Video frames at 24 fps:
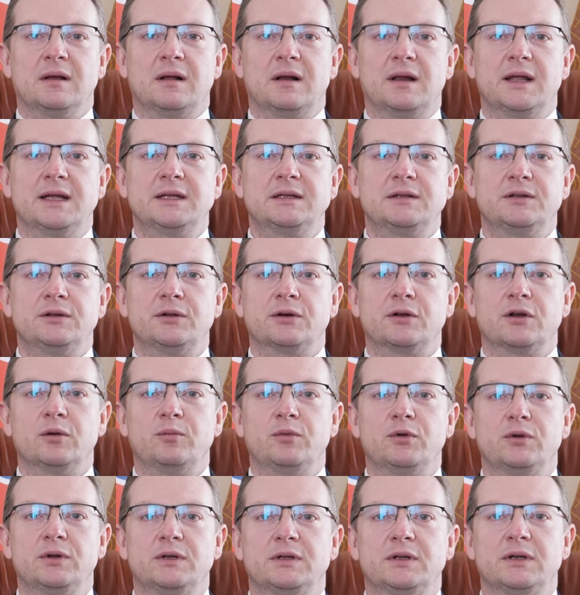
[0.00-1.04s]
Let your
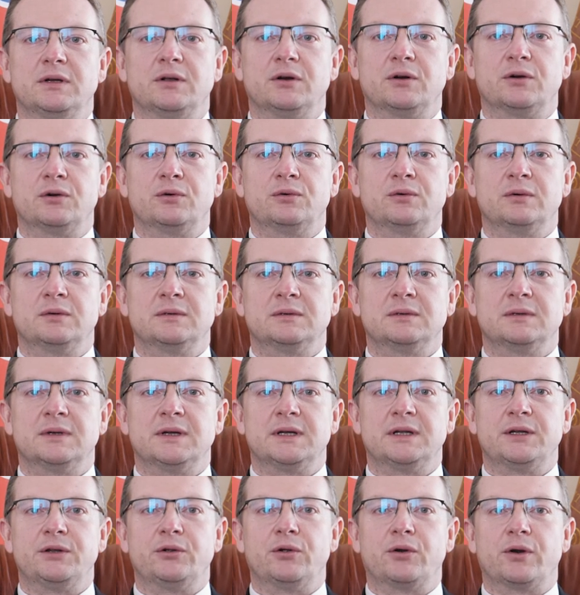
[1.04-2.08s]
community grow
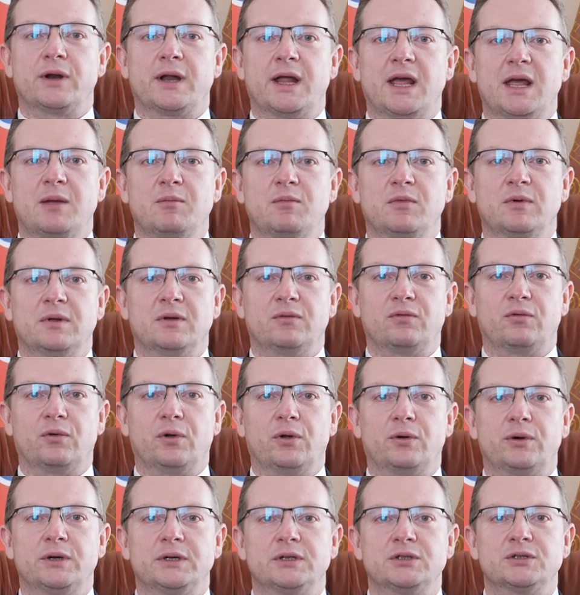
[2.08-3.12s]
and your name
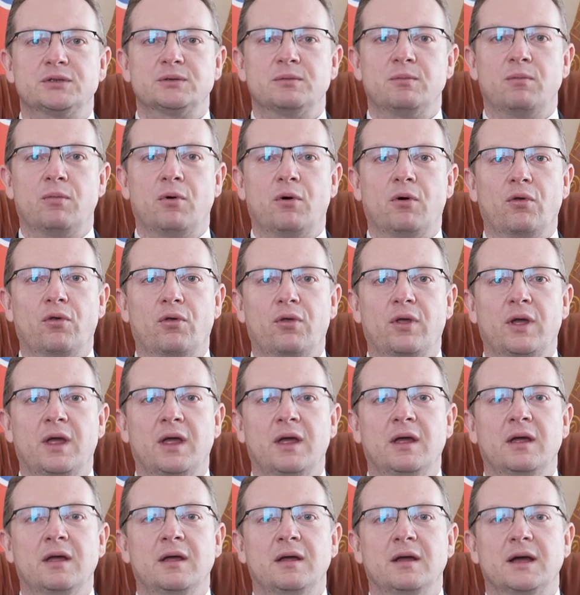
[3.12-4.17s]
flourish both
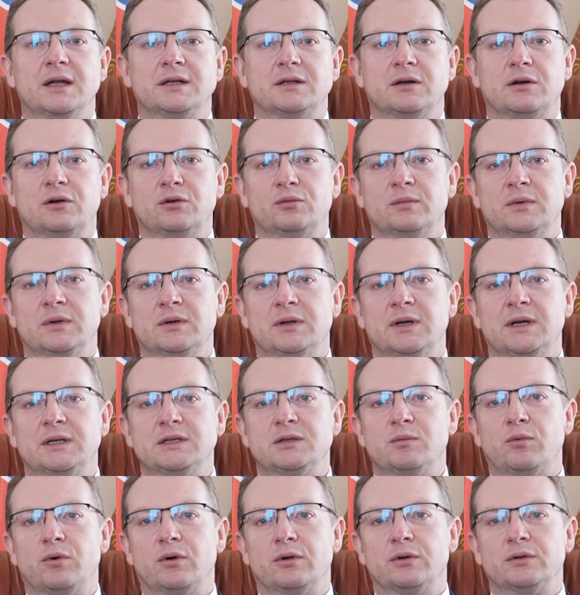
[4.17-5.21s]
at home
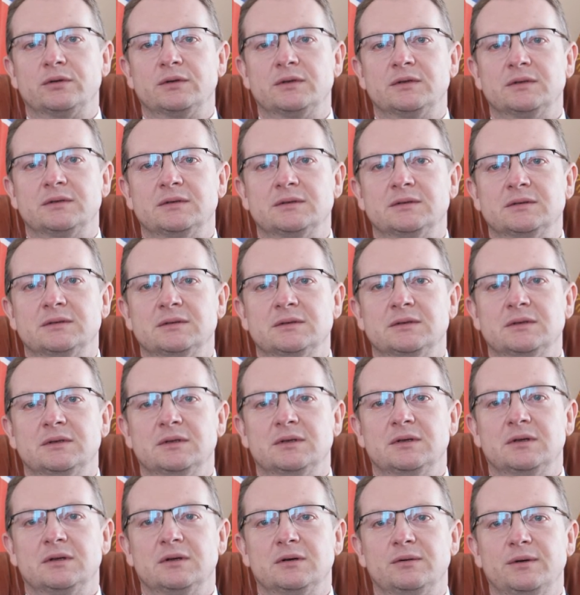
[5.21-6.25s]
and abroad.
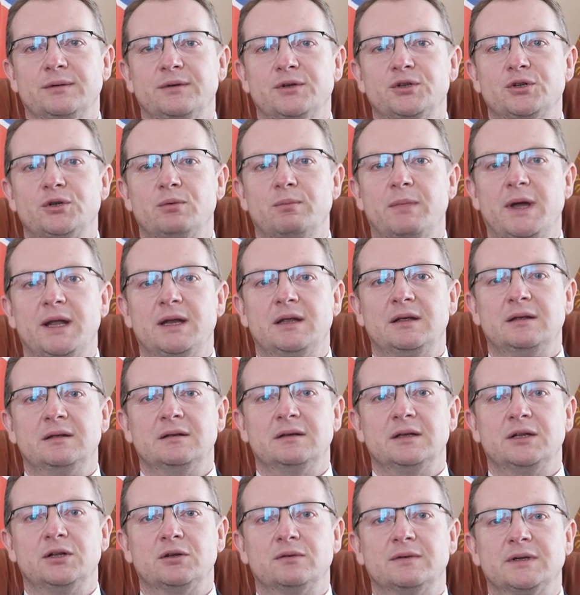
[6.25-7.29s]
We wish you
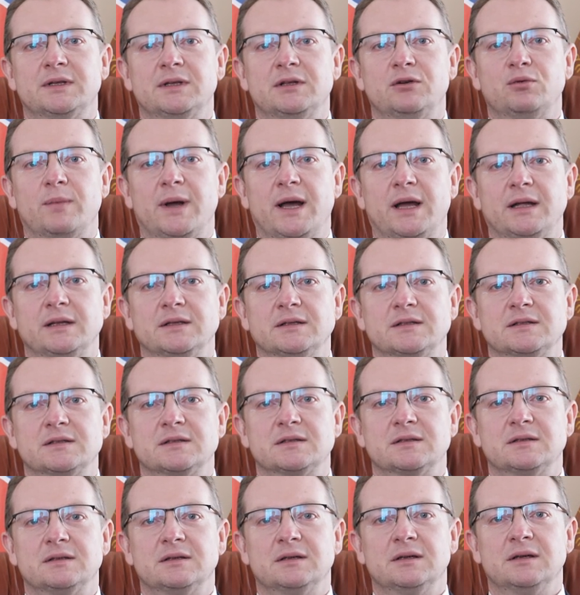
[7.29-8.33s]
many innovative
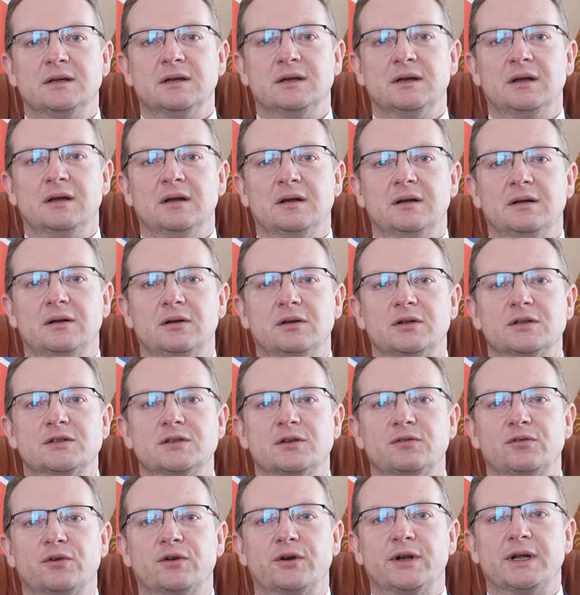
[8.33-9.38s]
minds, lots
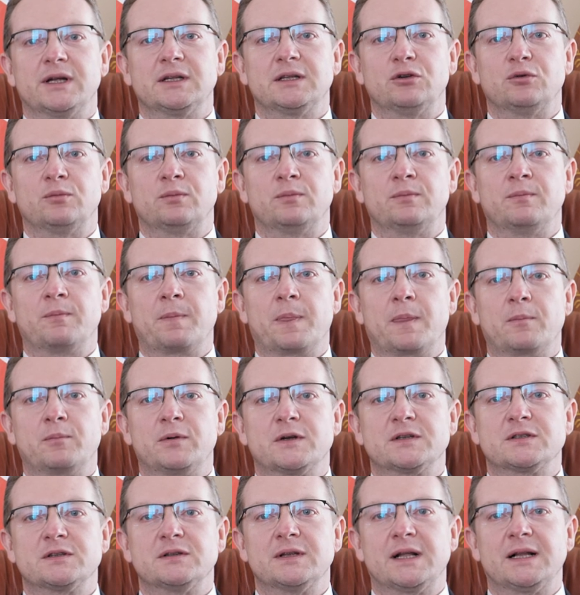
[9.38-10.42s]
of creative
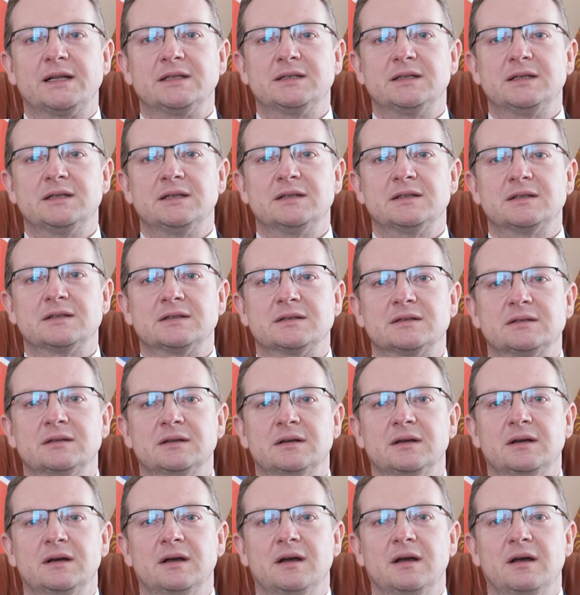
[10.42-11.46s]
personalities,
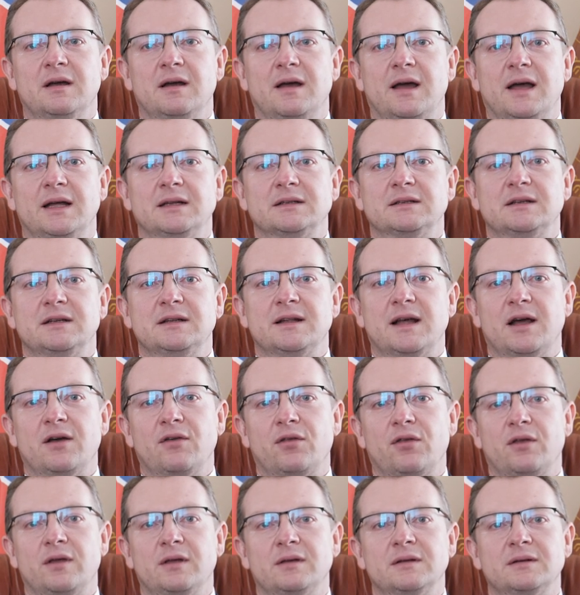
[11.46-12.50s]
and
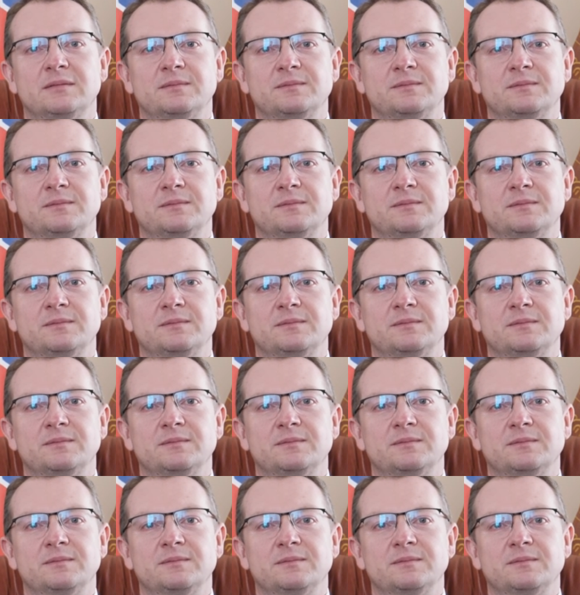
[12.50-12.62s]
enough